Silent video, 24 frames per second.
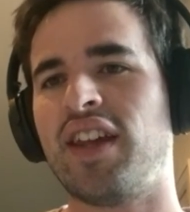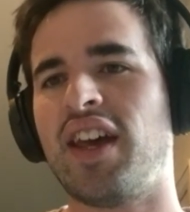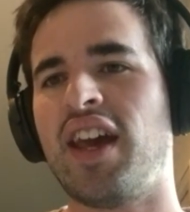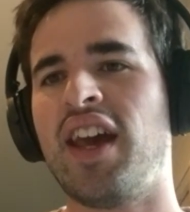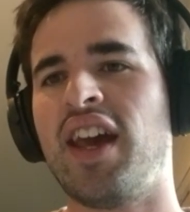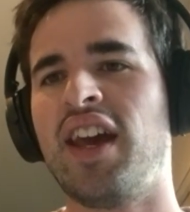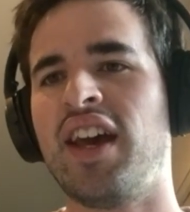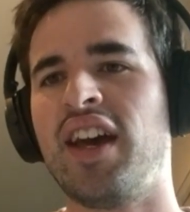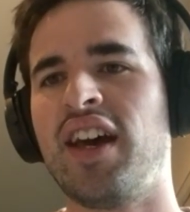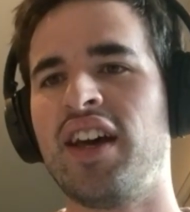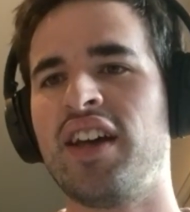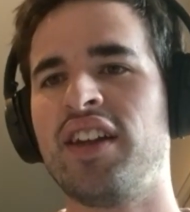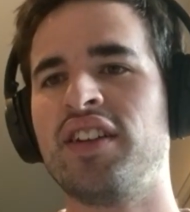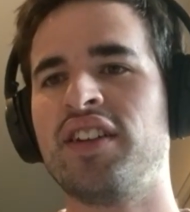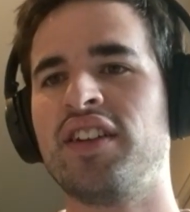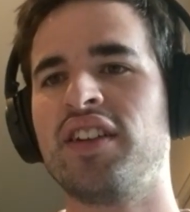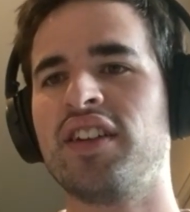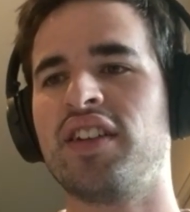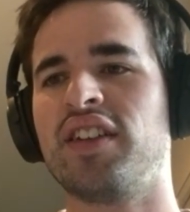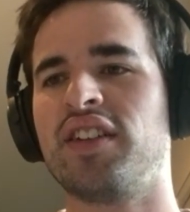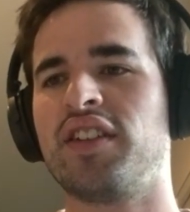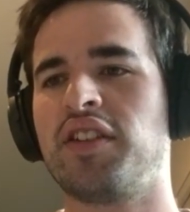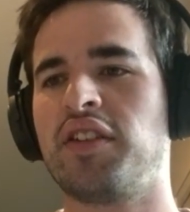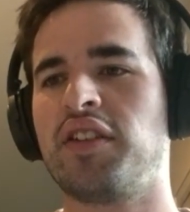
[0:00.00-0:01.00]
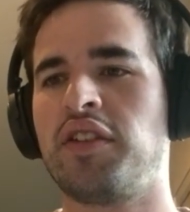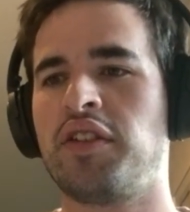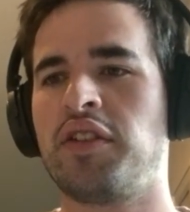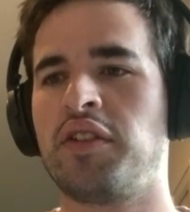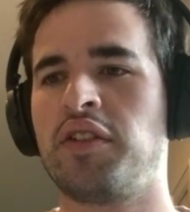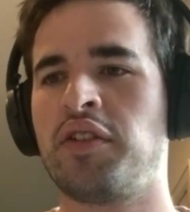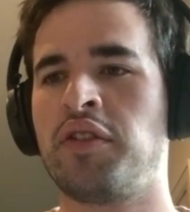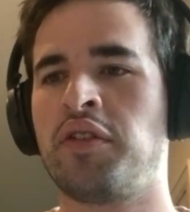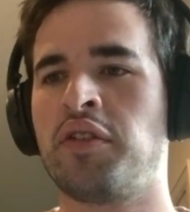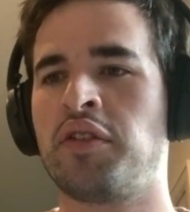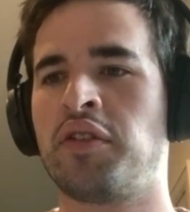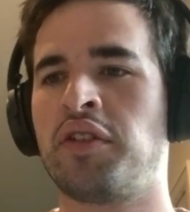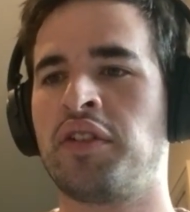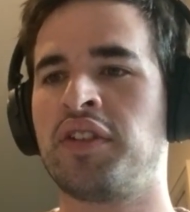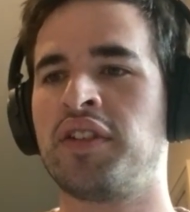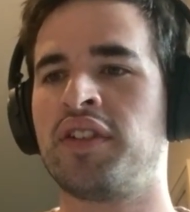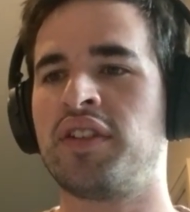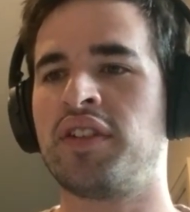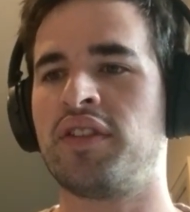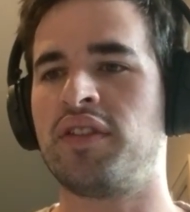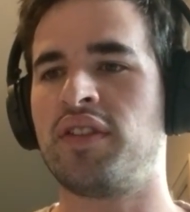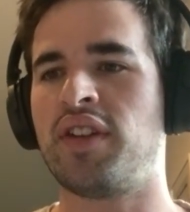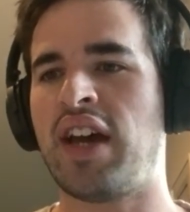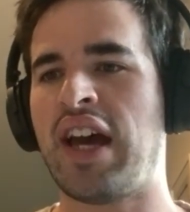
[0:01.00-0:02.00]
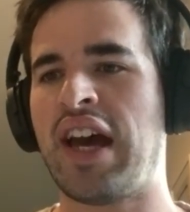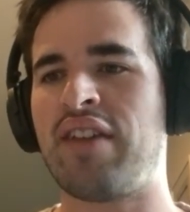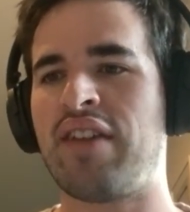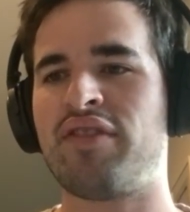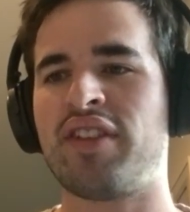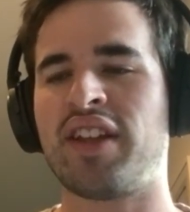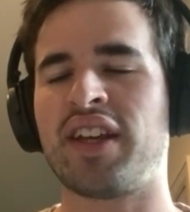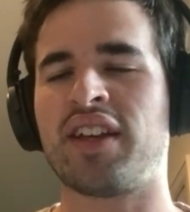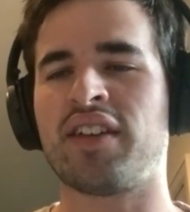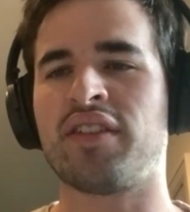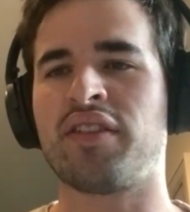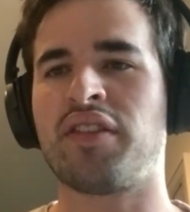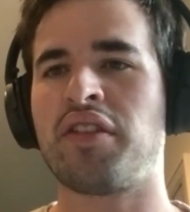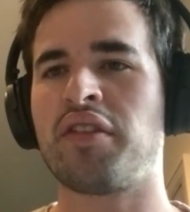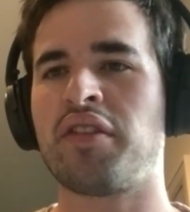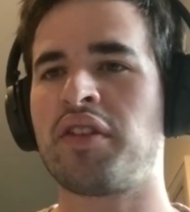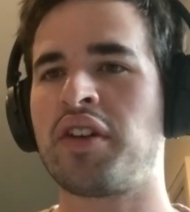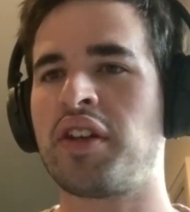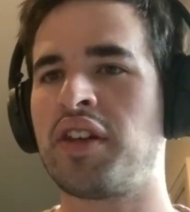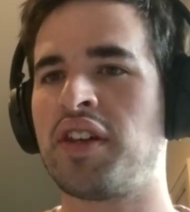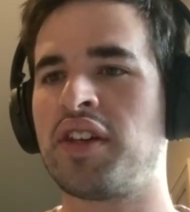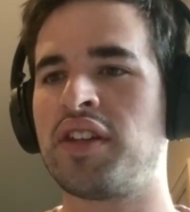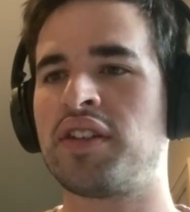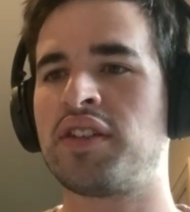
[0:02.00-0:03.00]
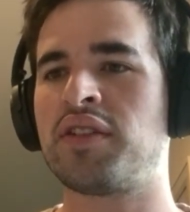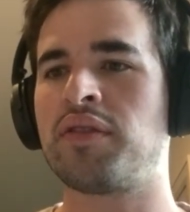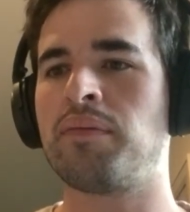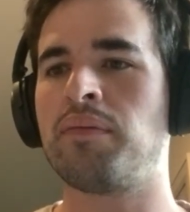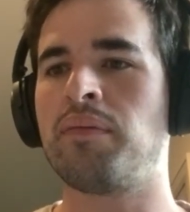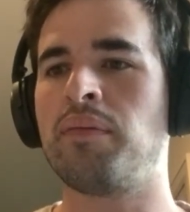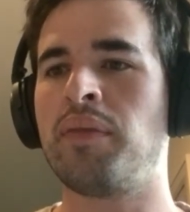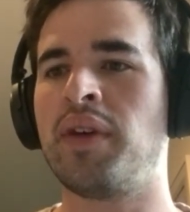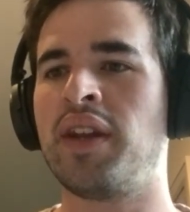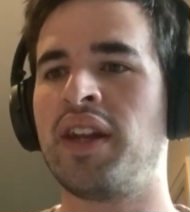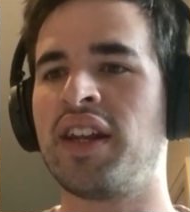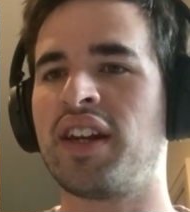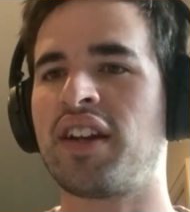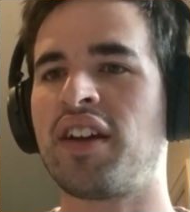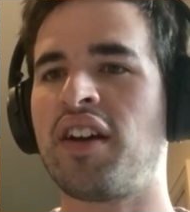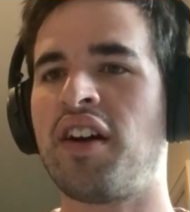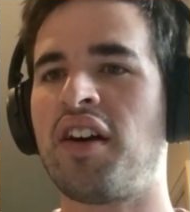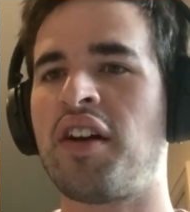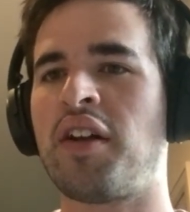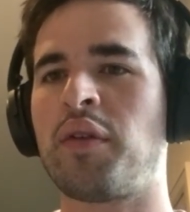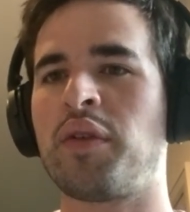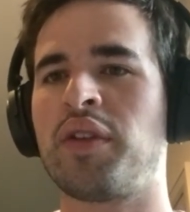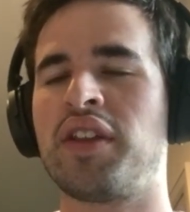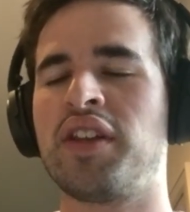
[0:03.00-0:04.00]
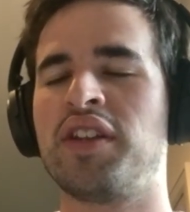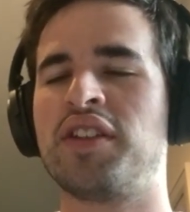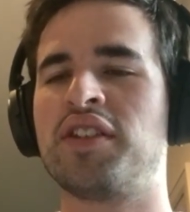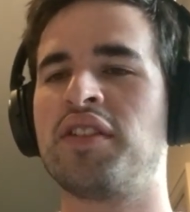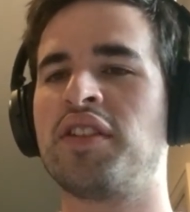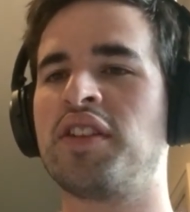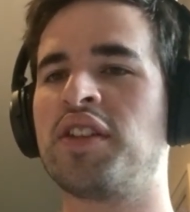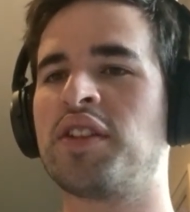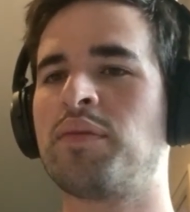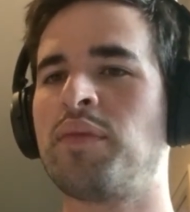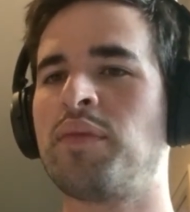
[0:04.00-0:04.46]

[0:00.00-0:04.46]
and you'll have like a 30-minute call with each of these